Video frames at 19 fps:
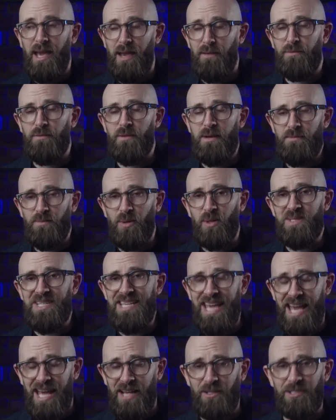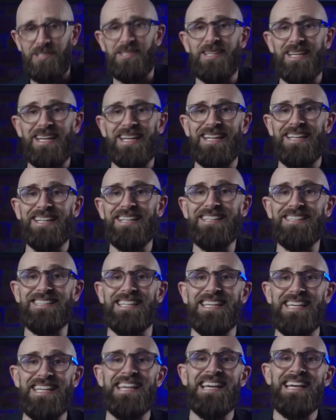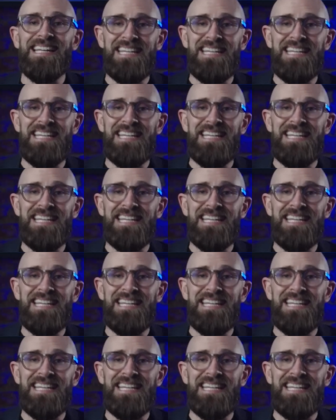everybody else in the